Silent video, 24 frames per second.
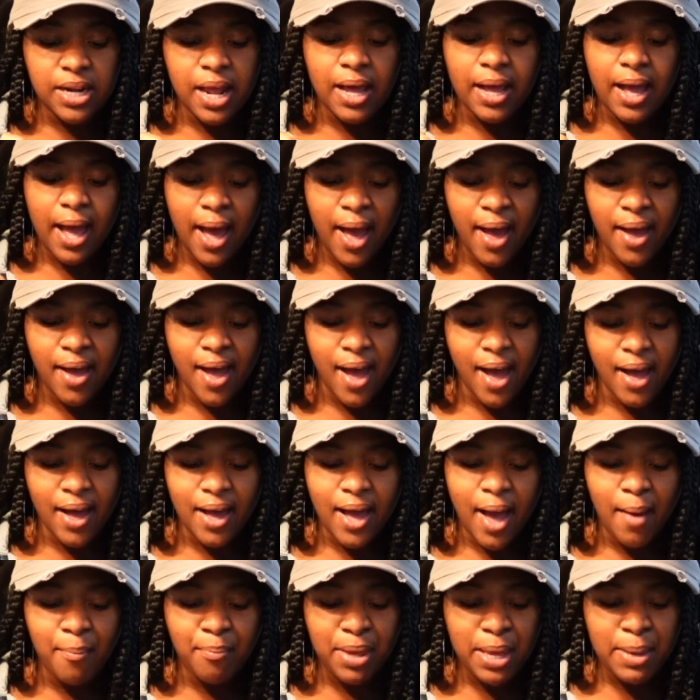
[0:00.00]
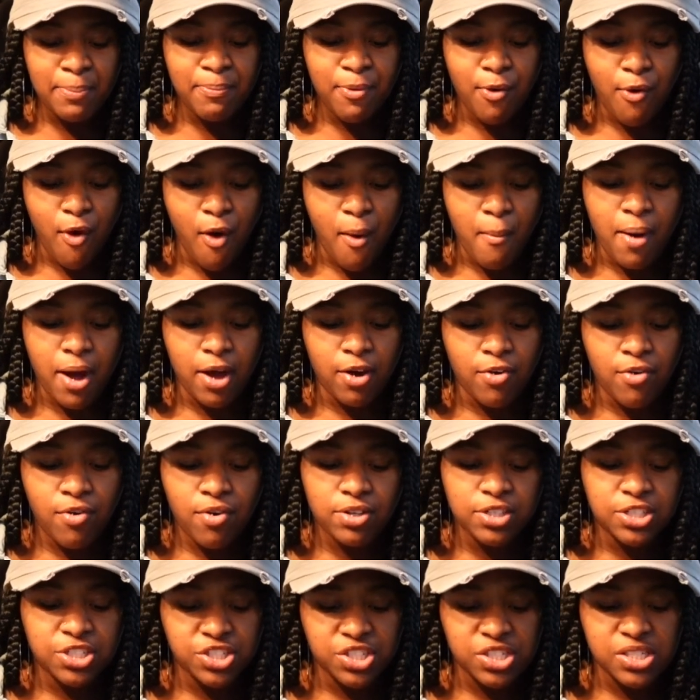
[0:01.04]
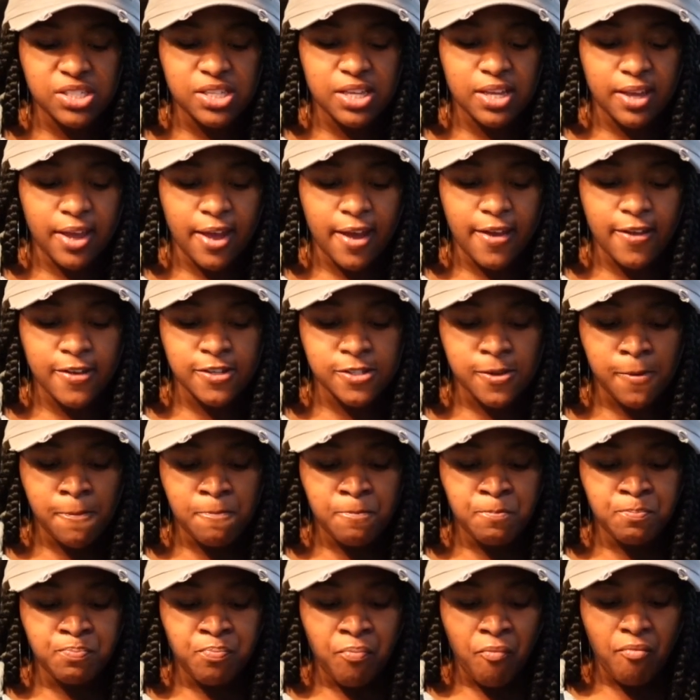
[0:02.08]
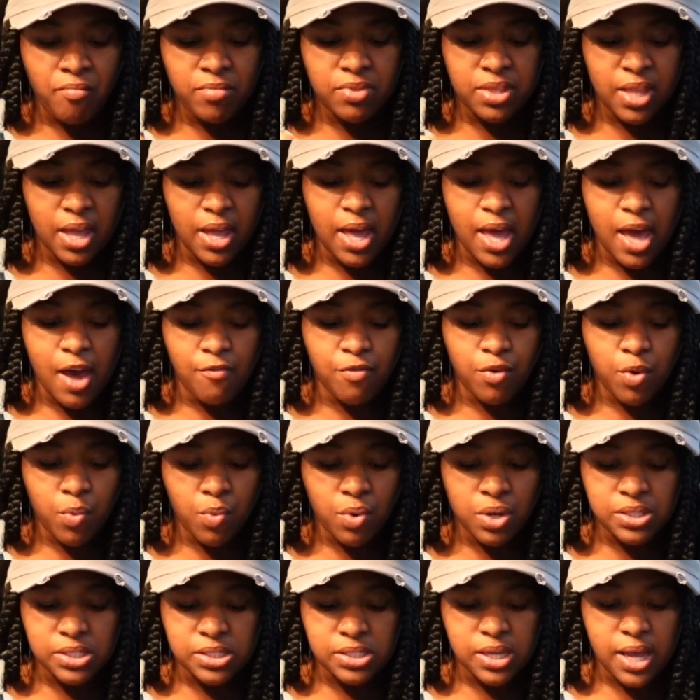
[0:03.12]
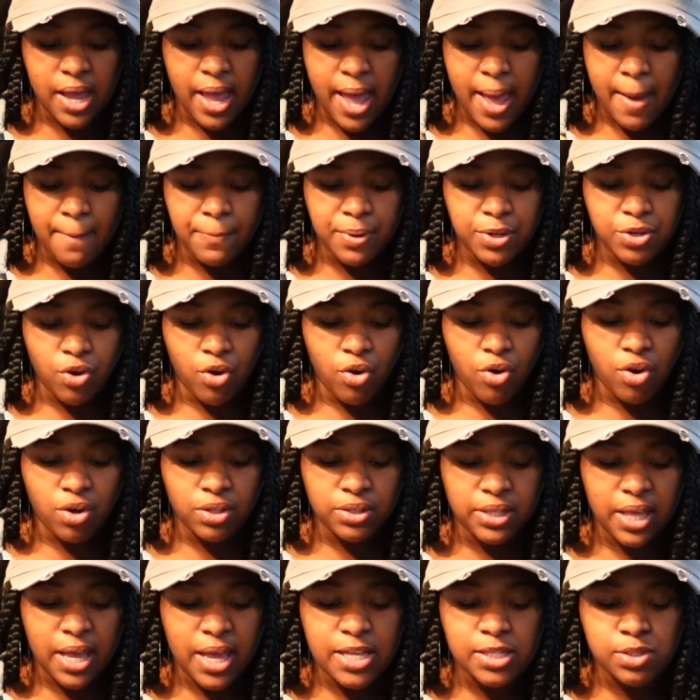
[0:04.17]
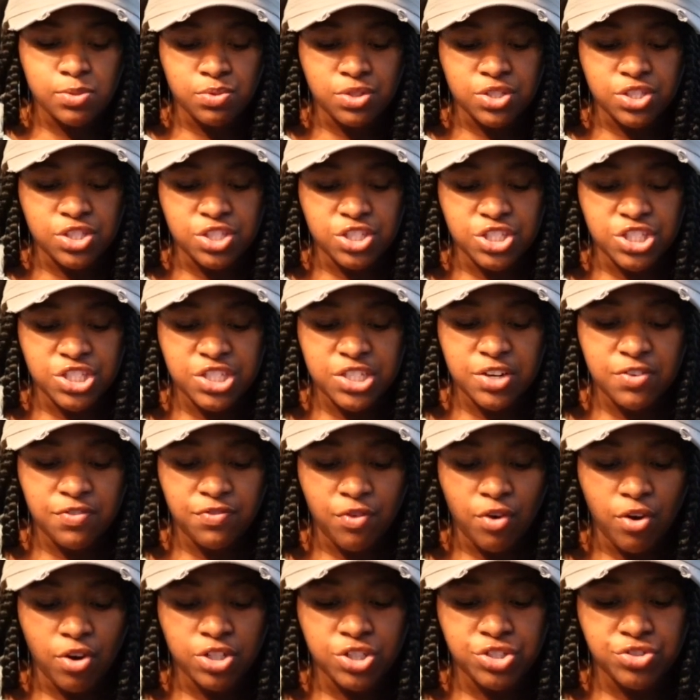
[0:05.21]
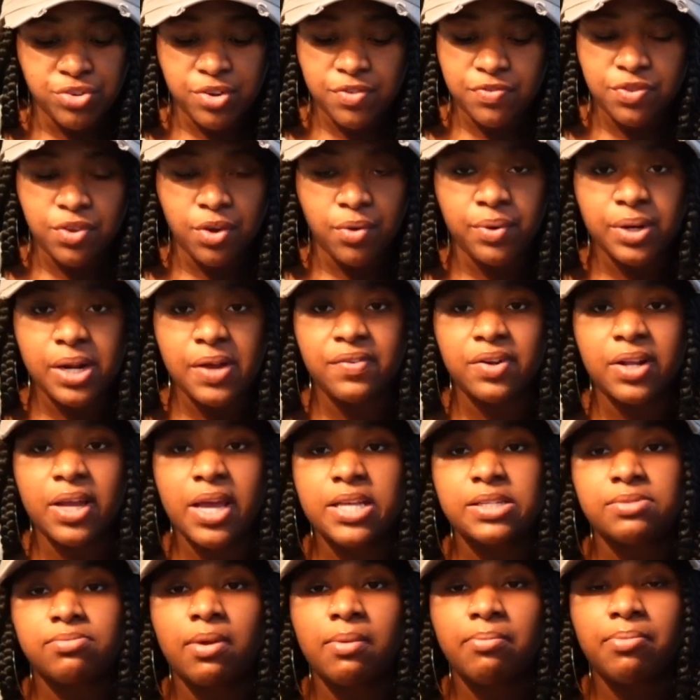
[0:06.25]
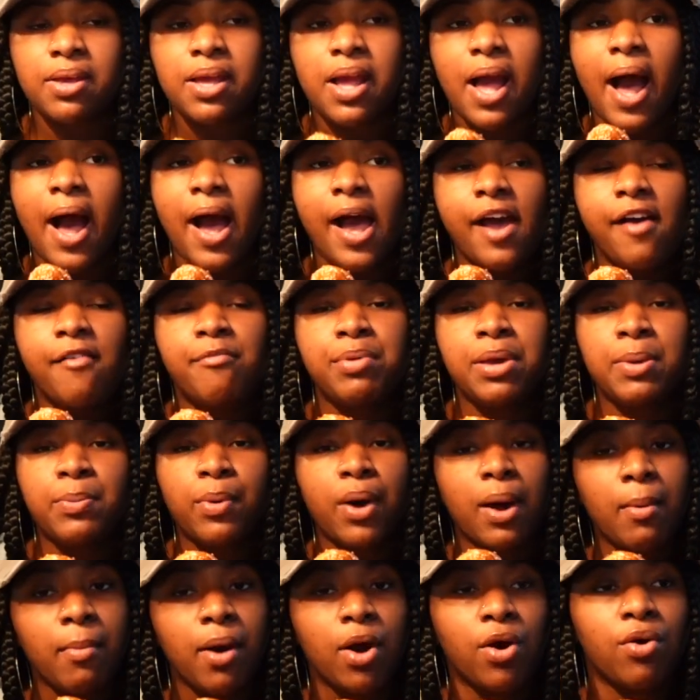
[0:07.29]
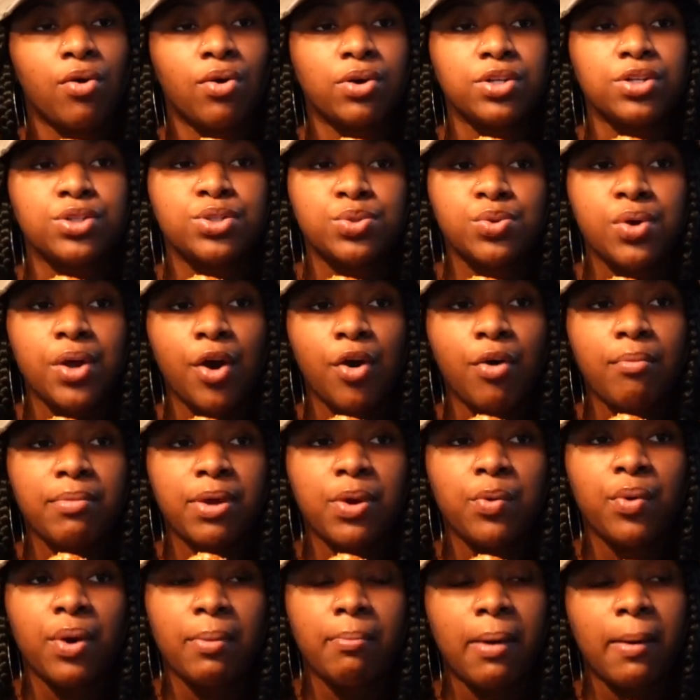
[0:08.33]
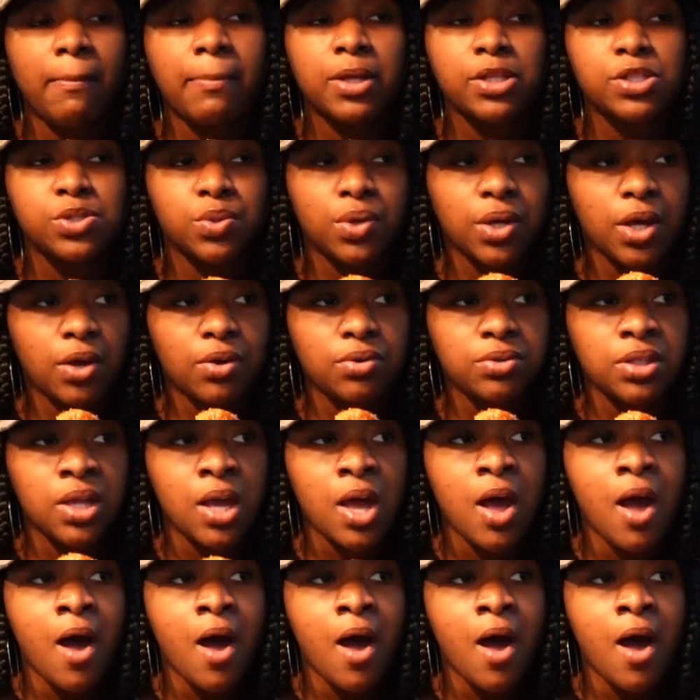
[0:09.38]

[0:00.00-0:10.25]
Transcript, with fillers: I got people on my corner just in case that ever was to happen, or things was to shift or drift or whatever the case may be. I have people in my corner to help me with my mental health.